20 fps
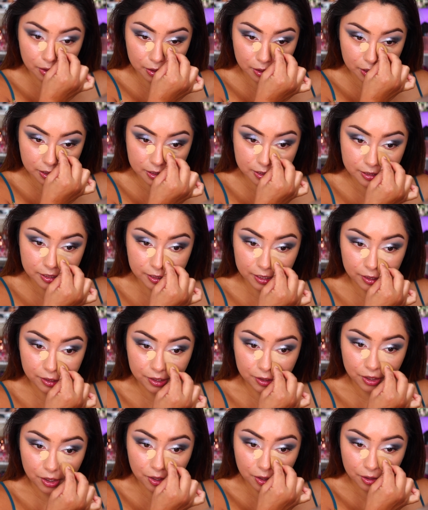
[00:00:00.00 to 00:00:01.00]

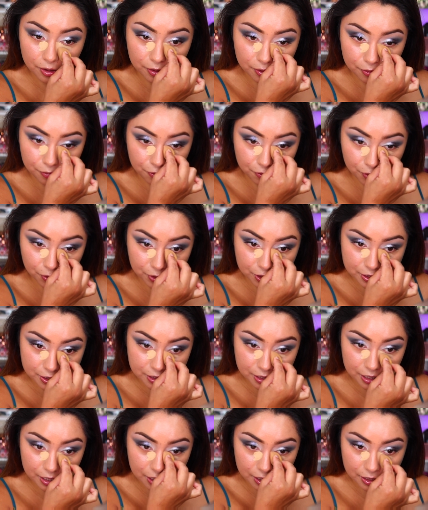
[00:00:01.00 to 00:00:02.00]
concealer focus
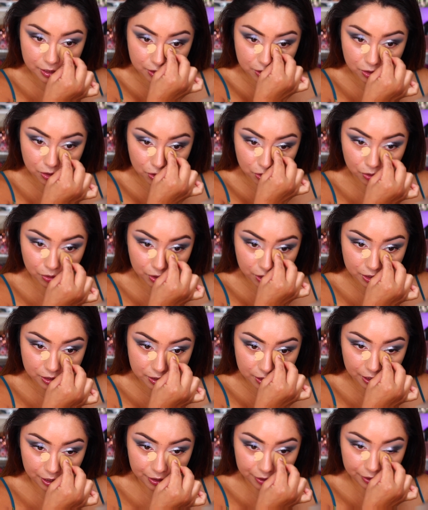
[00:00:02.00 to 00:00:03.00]
it into
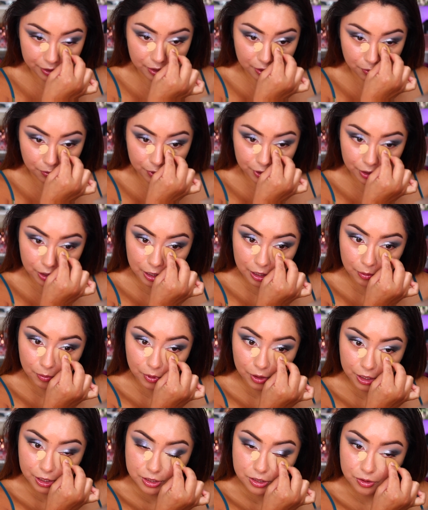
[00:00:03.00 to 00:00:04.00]
this area where I
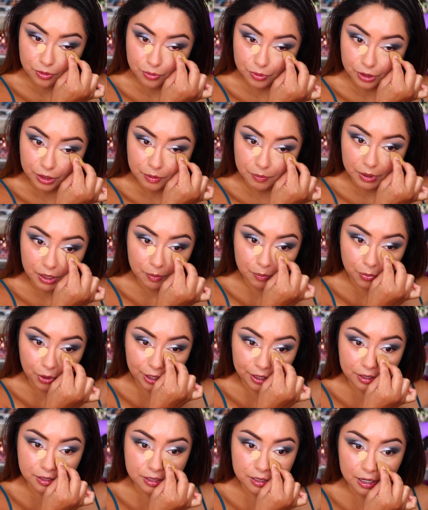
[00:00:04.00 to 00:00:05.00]
want it to really be
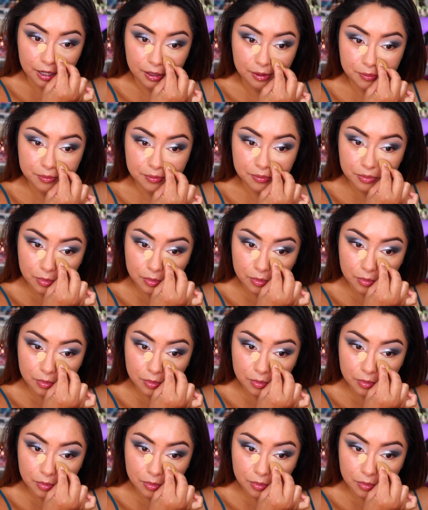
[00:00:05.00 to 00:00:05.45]
brightened up.